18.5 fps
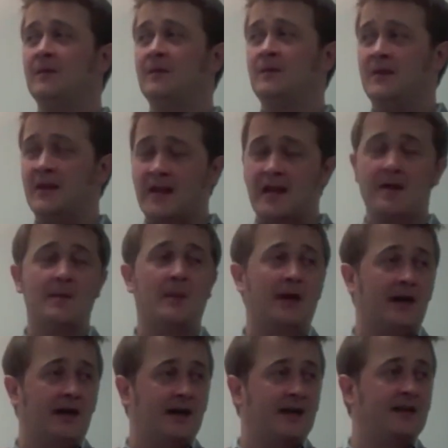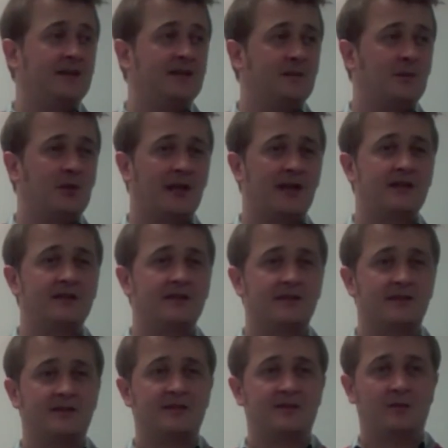nearby
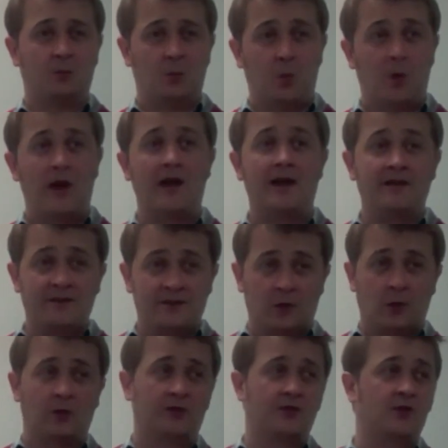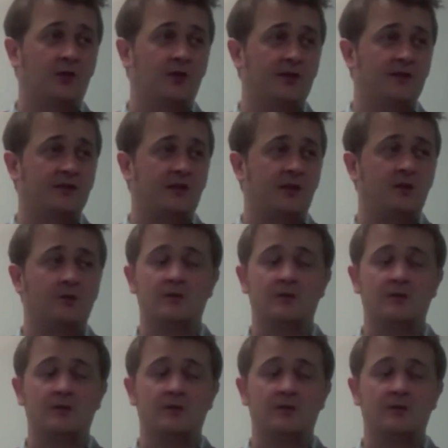places where all the tourists go.